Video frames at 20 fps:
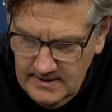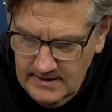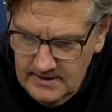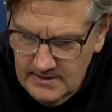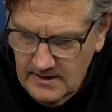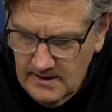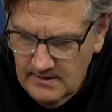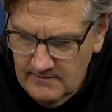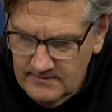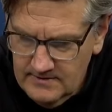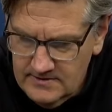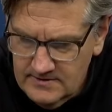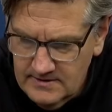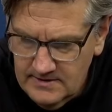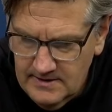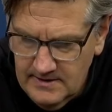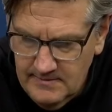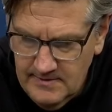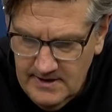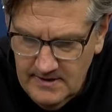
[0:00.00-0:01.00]
end,
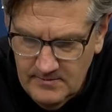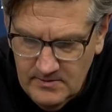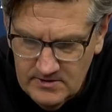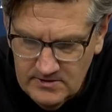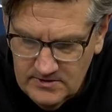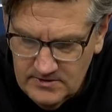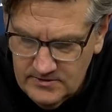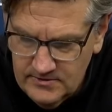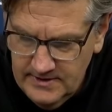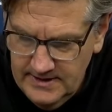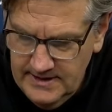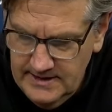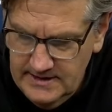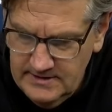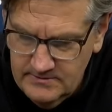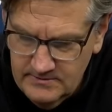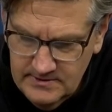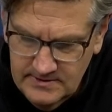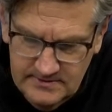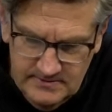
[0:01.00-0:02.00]
obviously, they made a bunch of
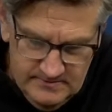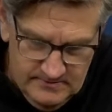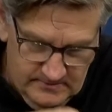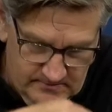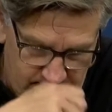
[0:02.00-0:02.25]
threes. We